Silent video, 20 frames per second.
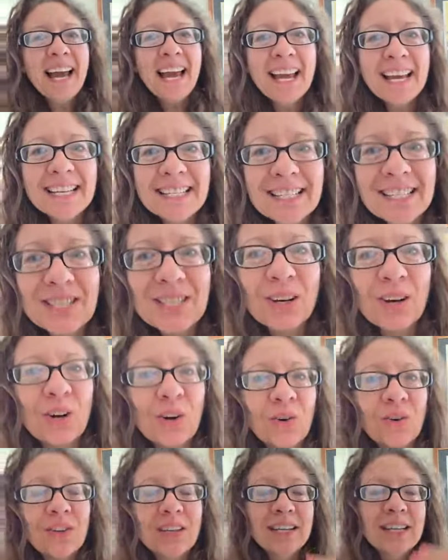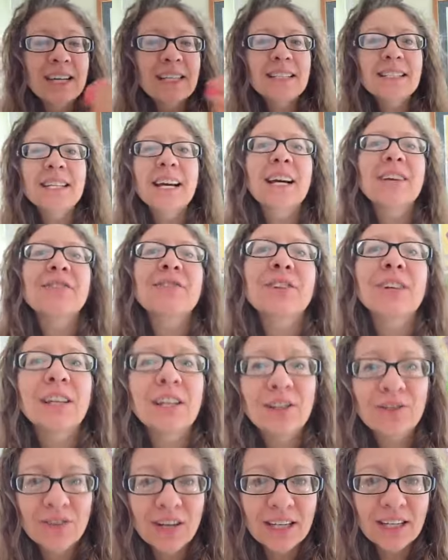And so the next time you're
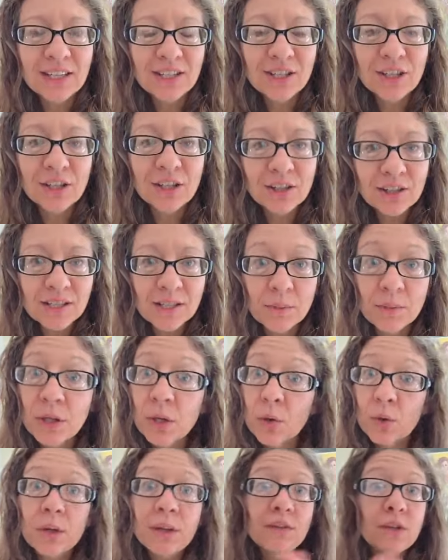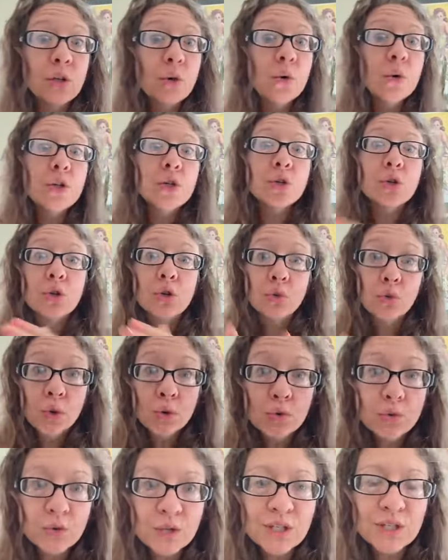getting ready to cook something or even going to the
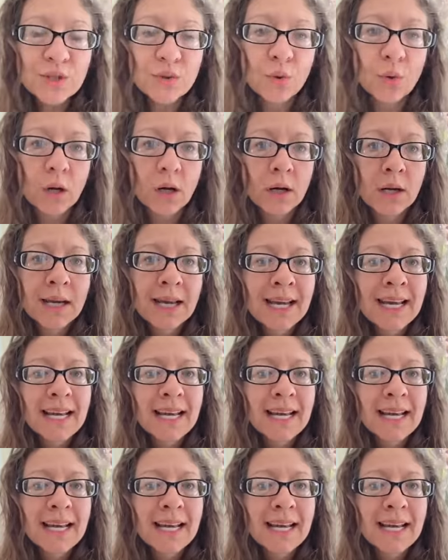grocery store,